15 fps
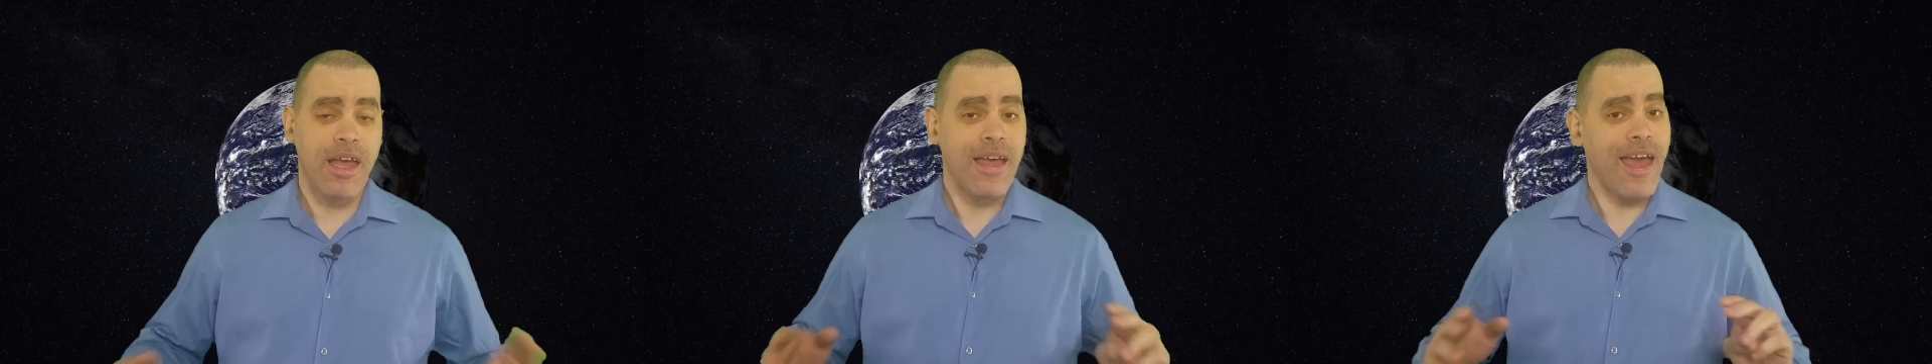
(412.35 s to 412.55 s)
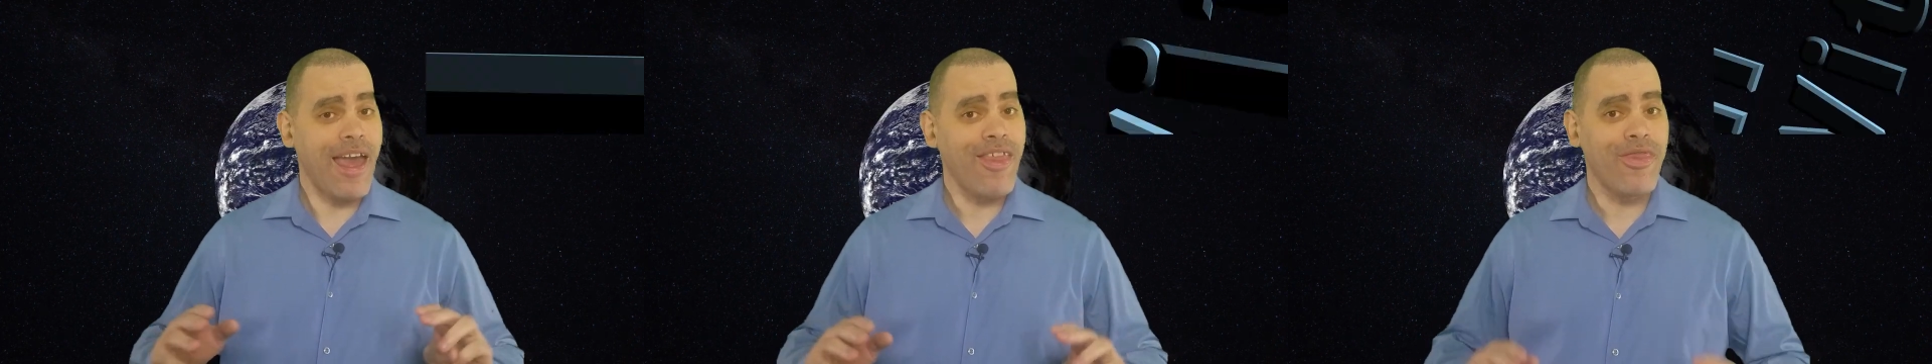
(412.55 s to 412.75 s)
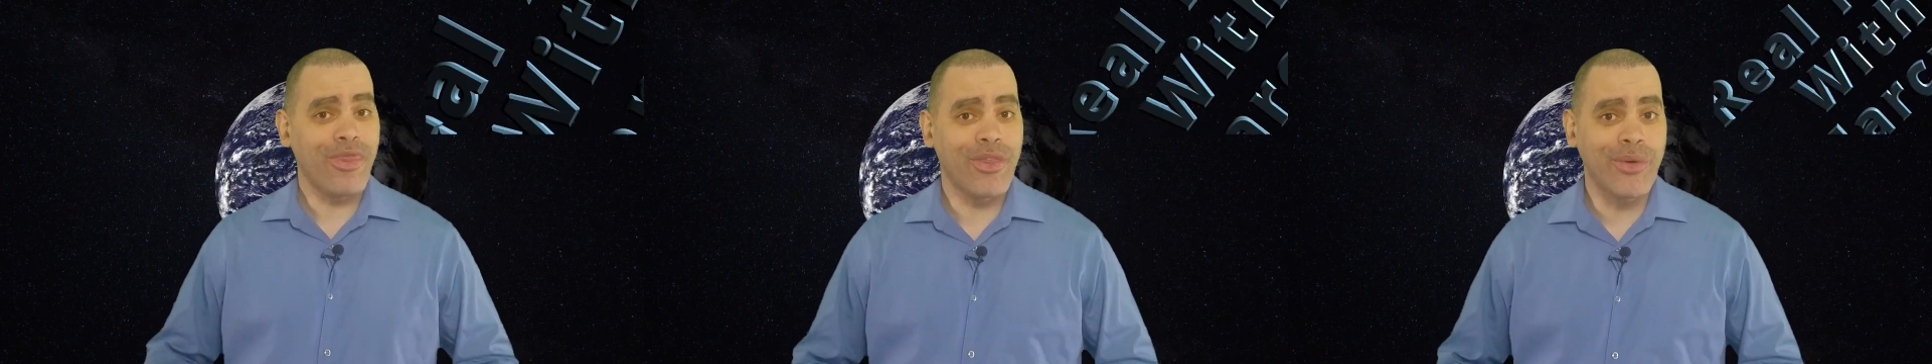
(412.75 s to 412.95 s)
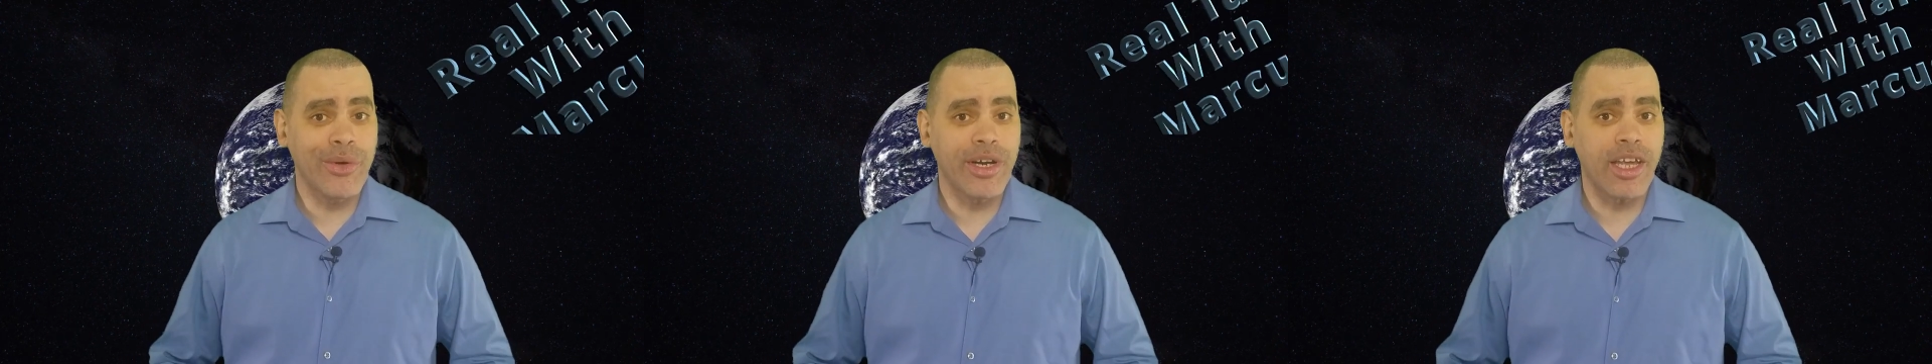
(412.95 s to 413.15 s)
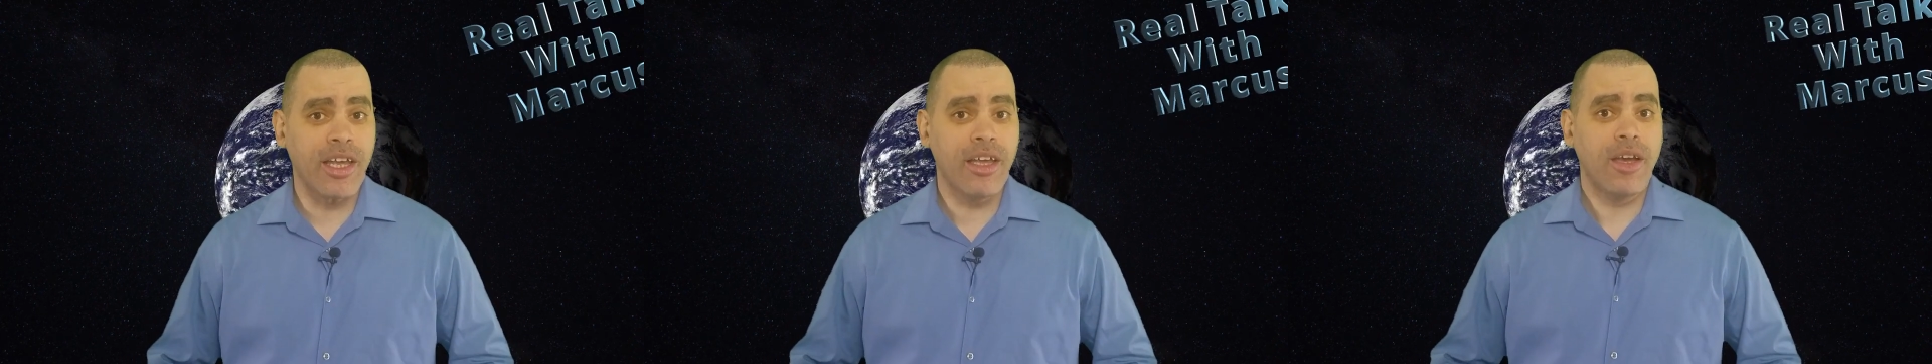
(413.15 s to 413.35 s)
And
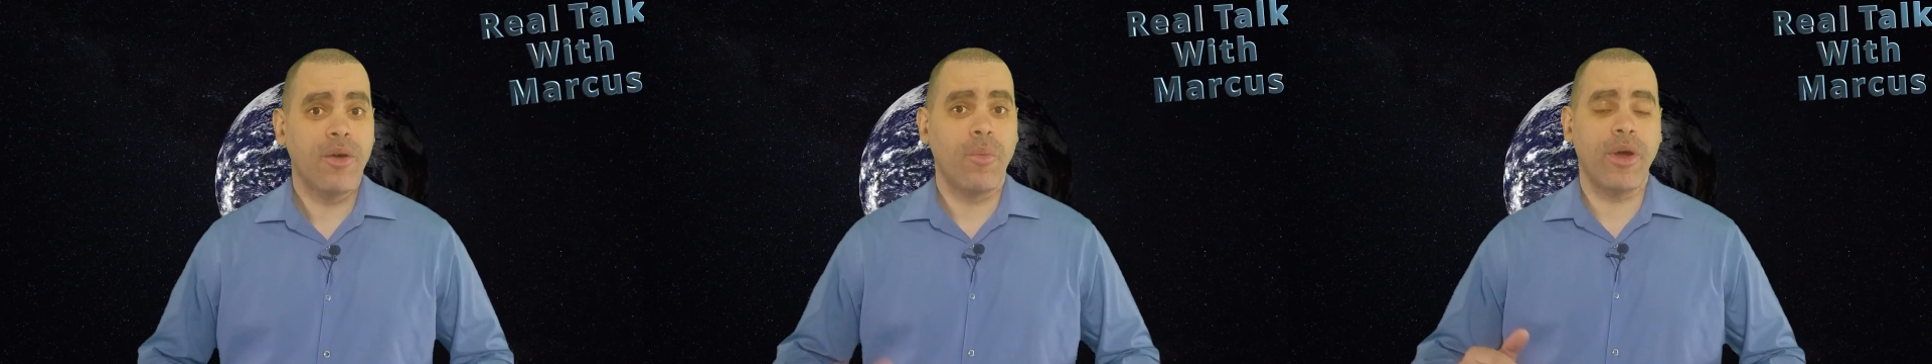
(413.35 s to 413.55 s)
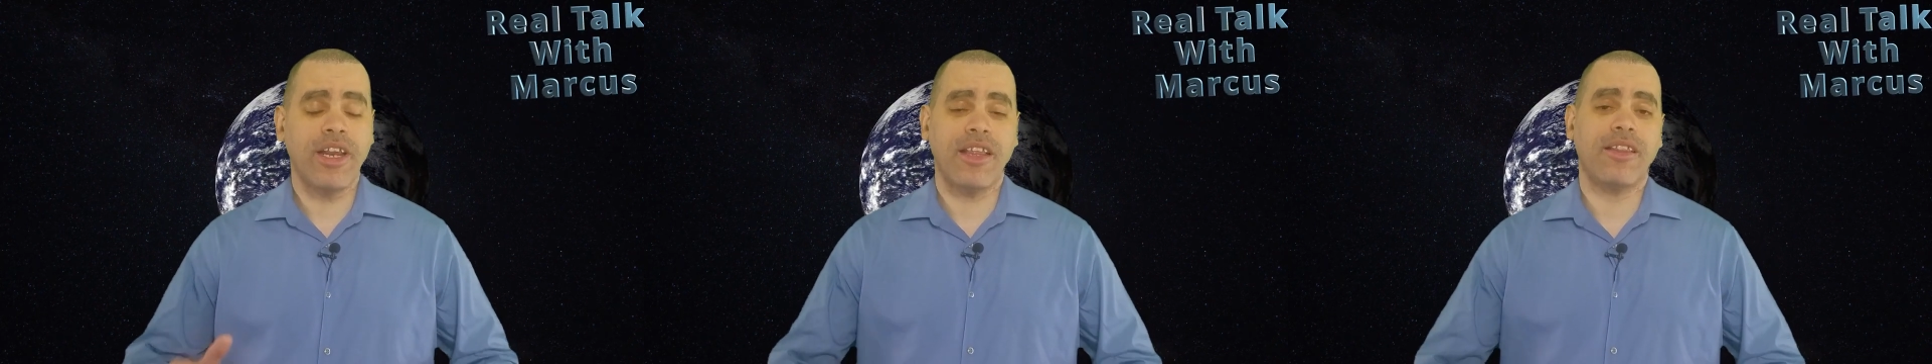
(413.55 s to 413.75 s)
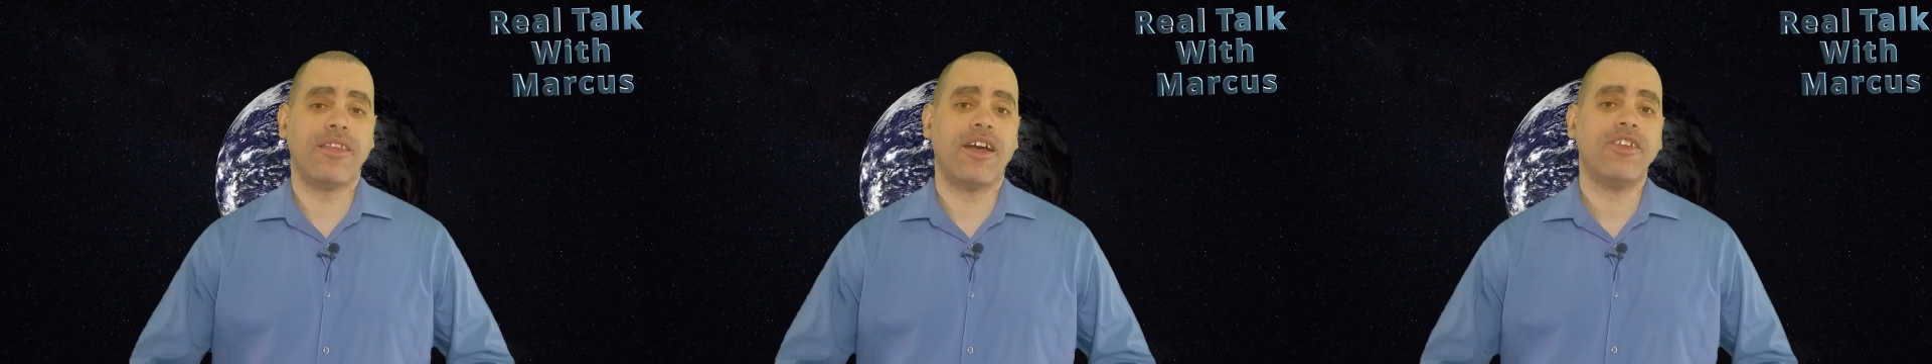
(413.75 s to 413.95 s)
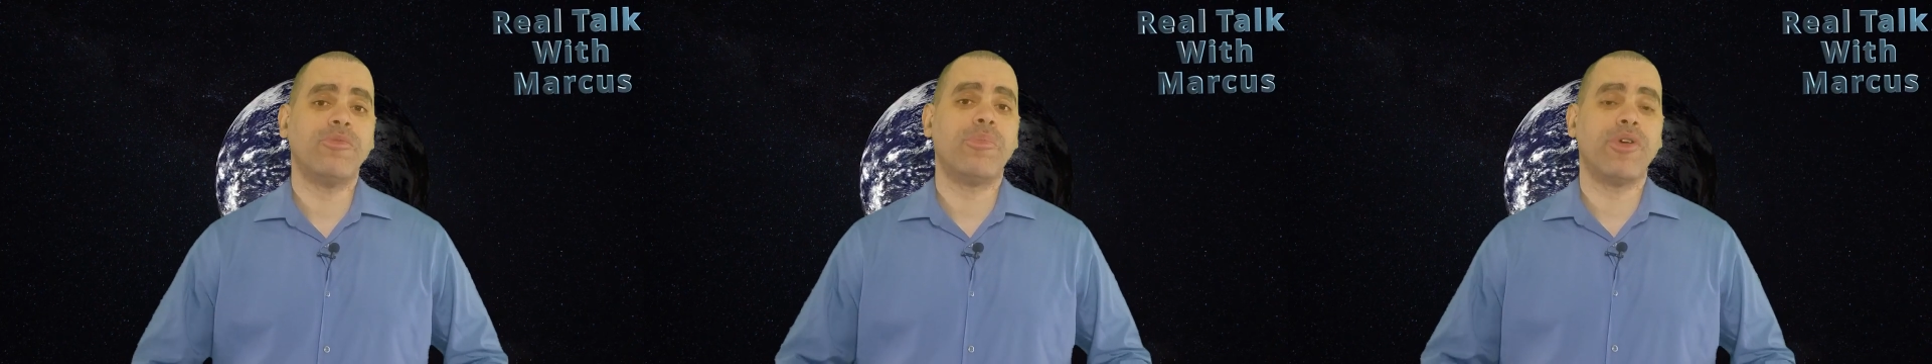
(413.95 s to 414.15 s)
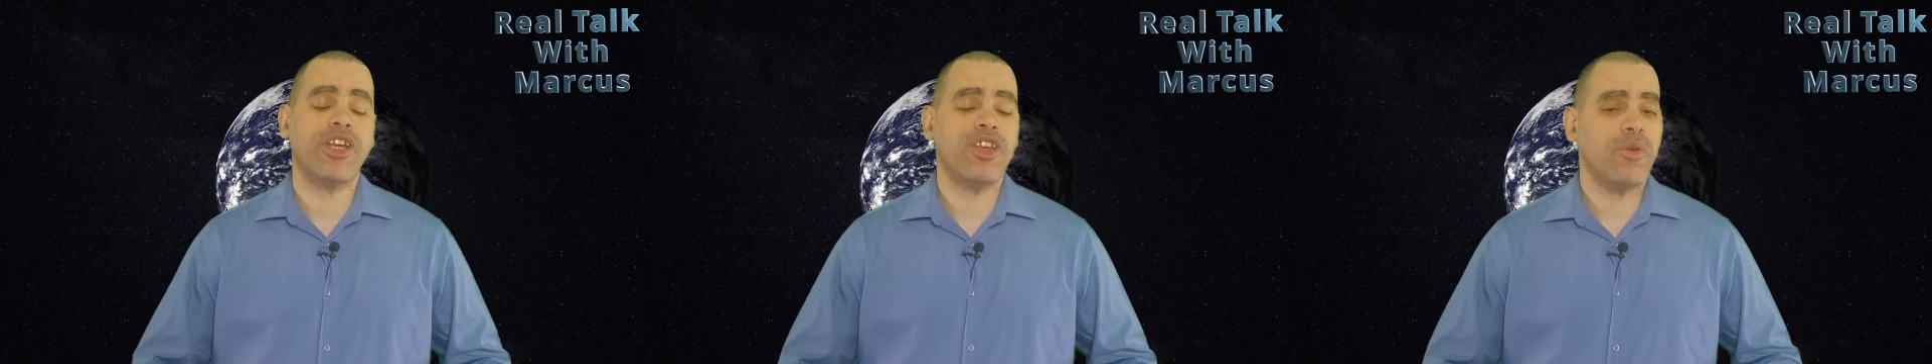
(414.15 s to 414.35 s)
3, when it does bring